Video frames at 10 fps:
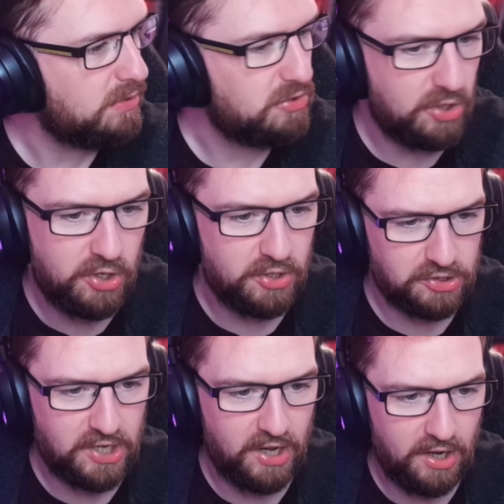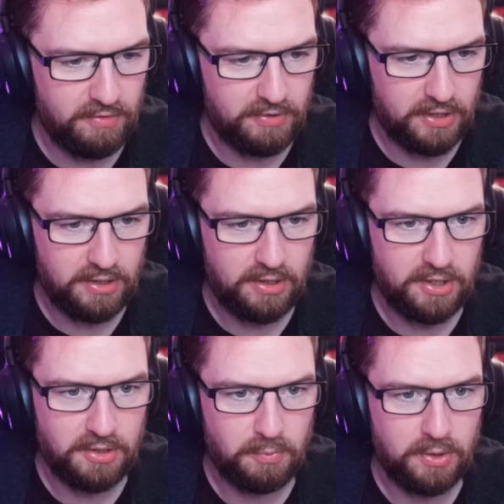Dirt Carver are
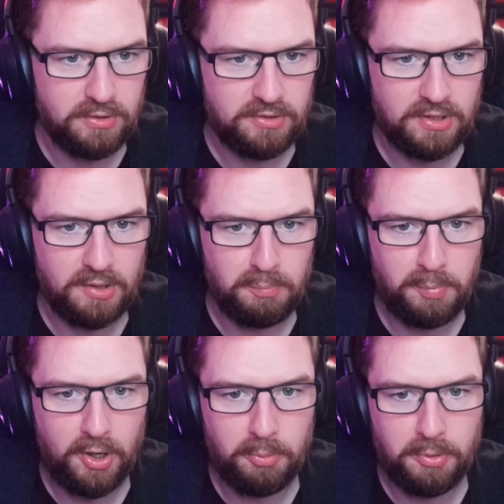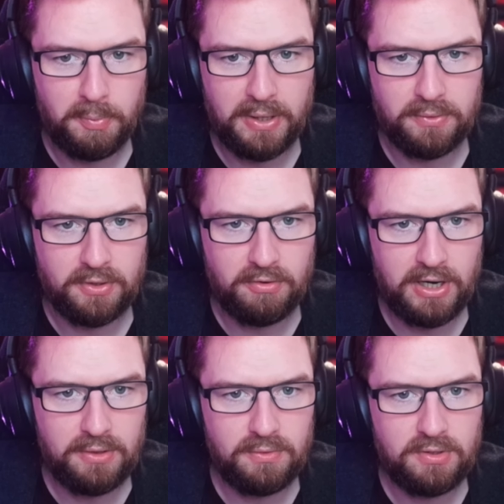the ones that pop up out the
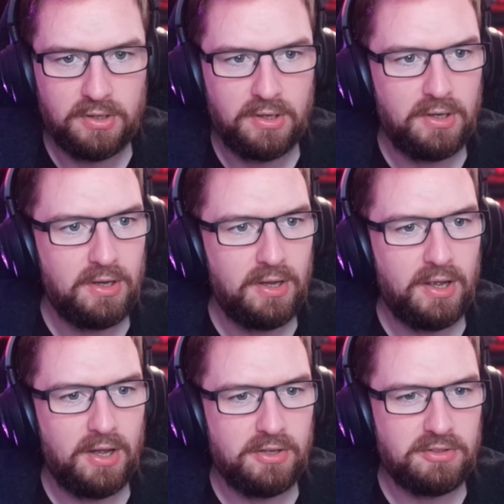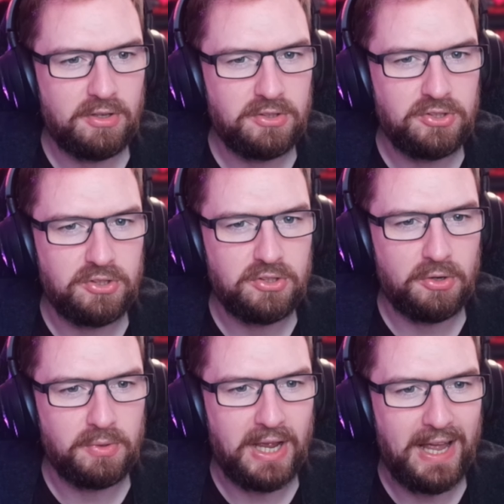ground. As long as you
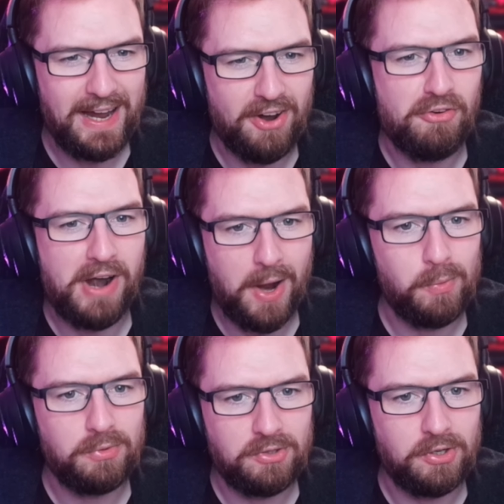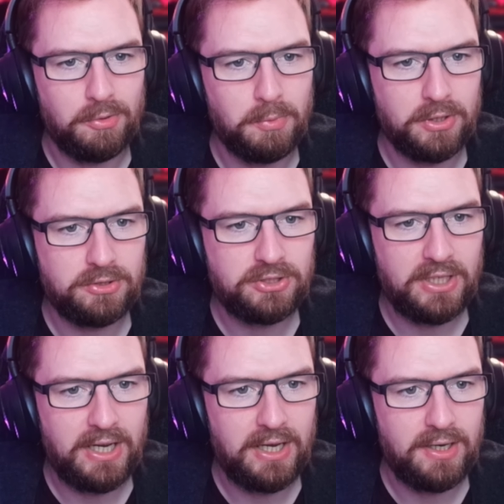don't hang around too much
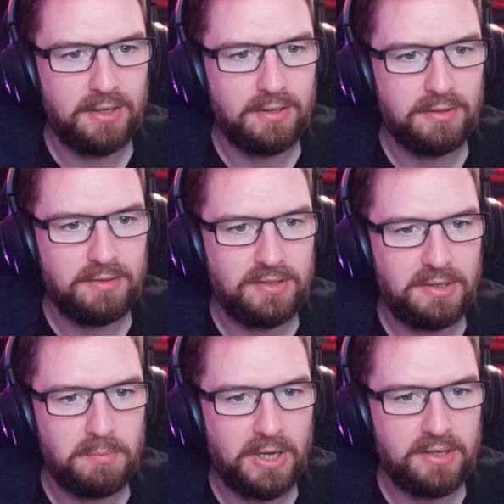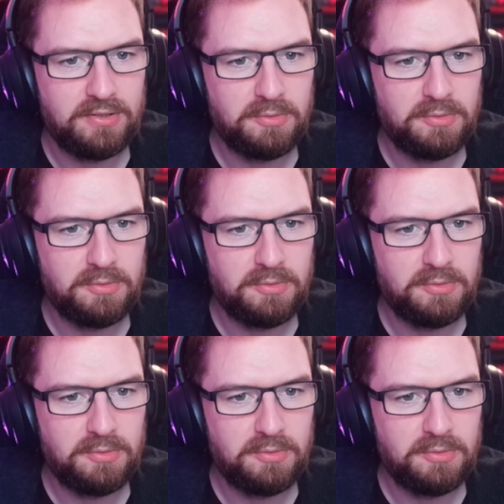in Deep Nest,